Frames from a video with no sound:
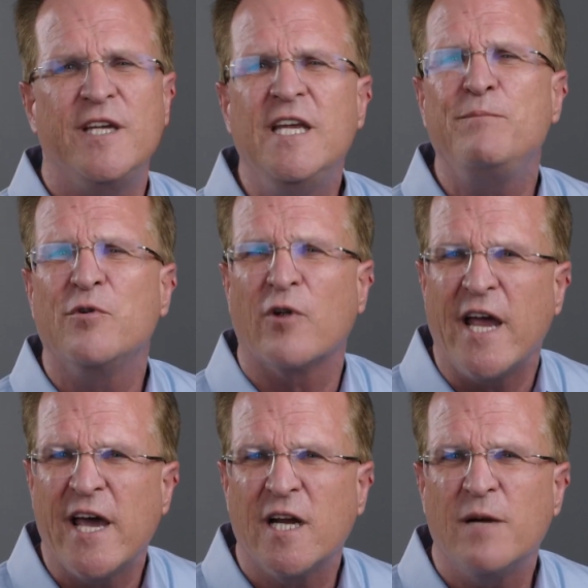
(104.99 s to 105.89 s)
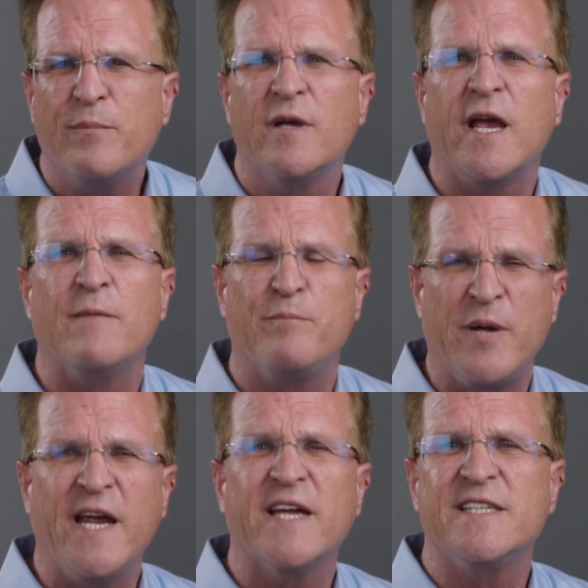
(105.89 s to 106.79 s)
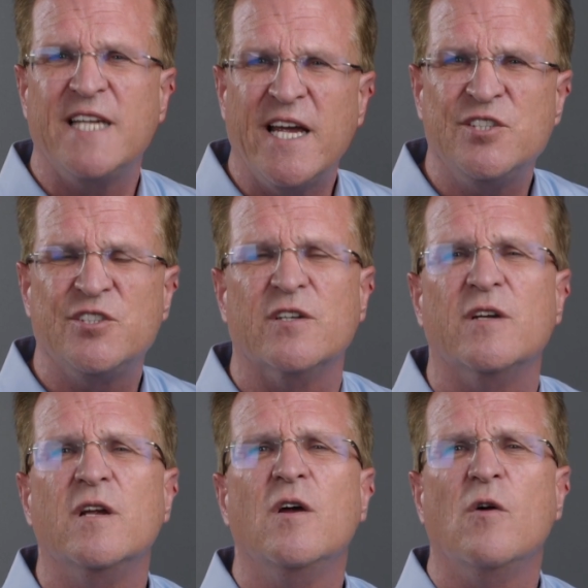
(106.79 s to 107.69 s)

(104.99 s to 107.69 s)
keep your head up and pay attention